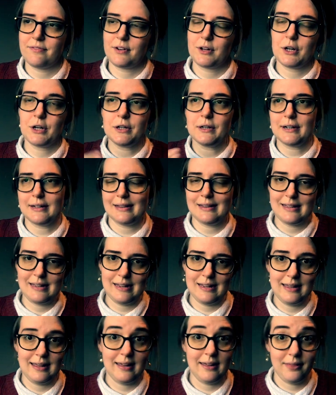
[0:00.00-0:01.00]

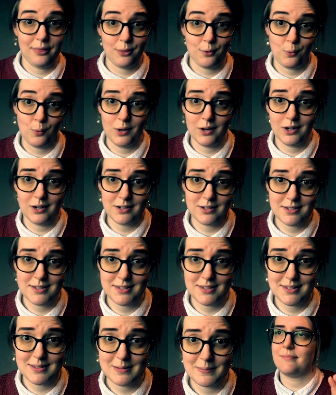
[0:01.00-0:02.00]
currently in the
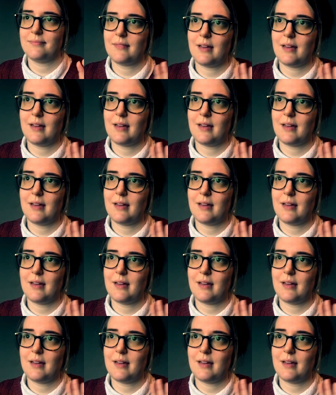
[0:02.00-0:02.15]
works.